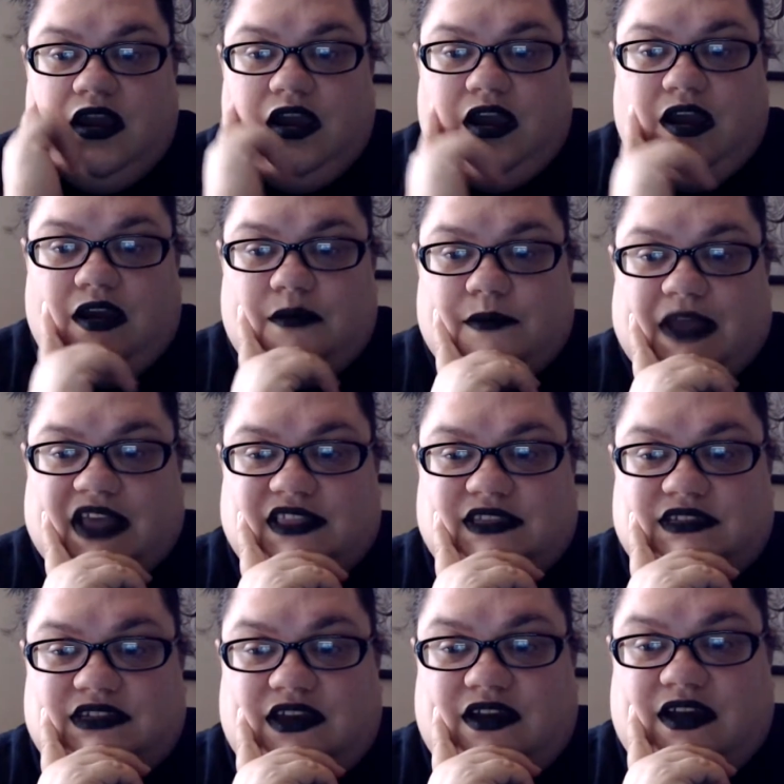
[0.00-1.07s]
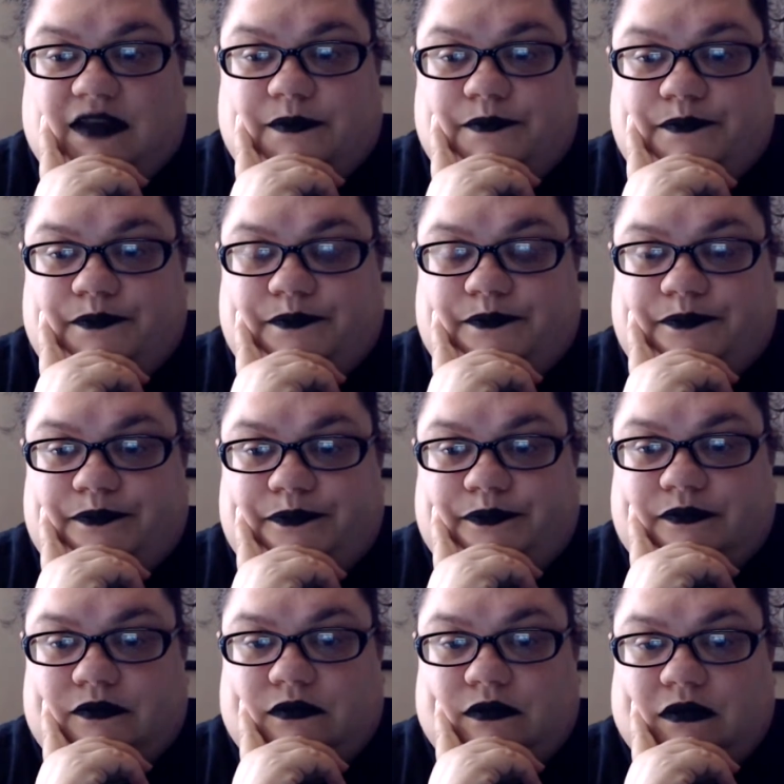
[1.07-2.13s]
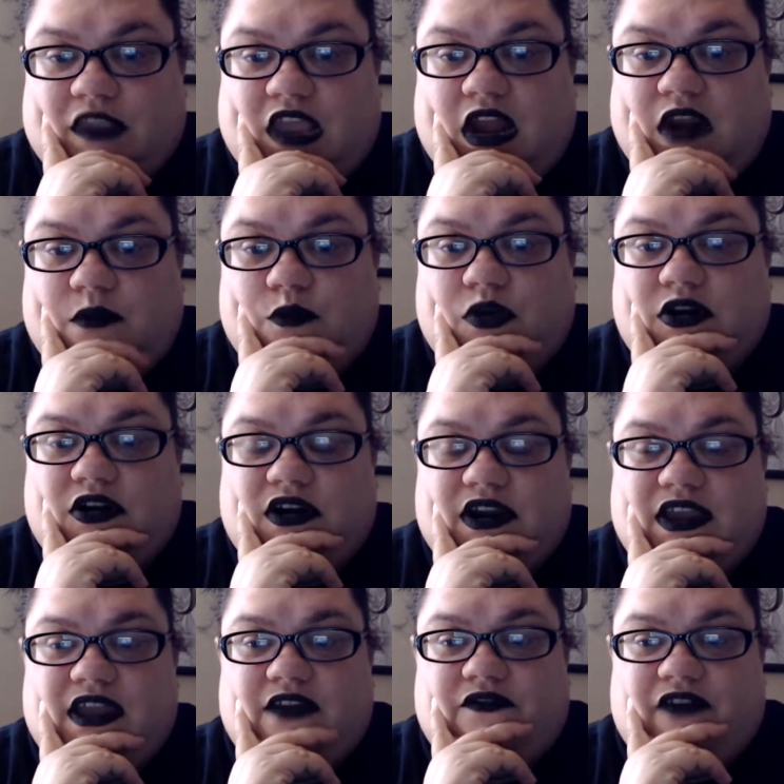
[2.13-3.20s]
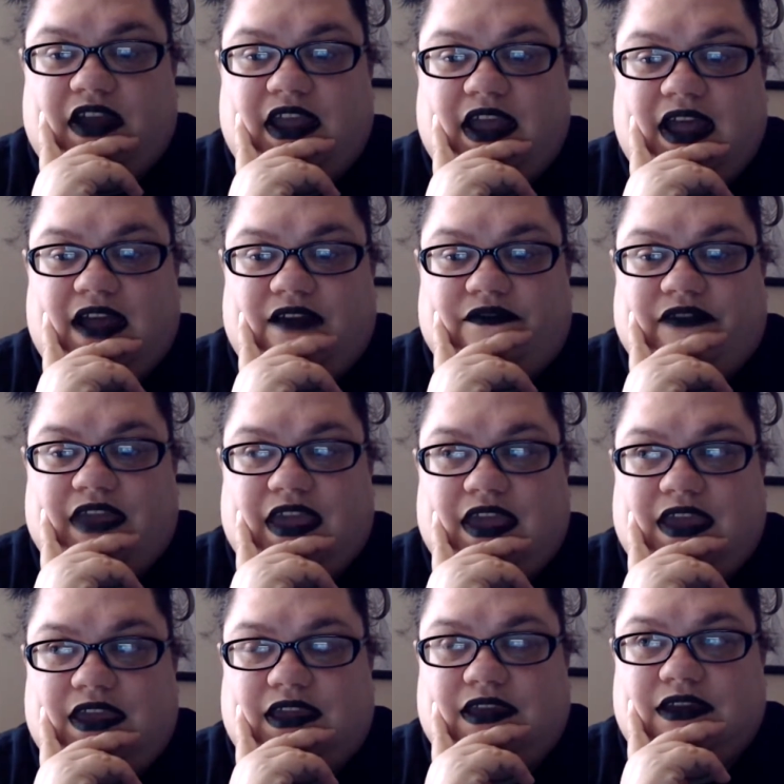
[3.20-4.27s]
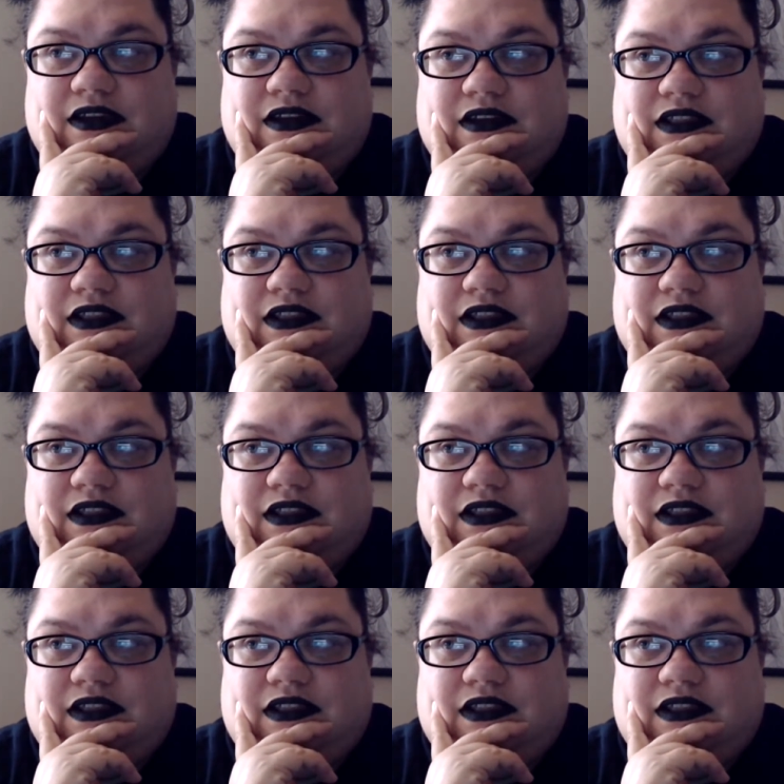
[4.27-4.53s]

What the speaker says: at the time. And I'm wondering if I have a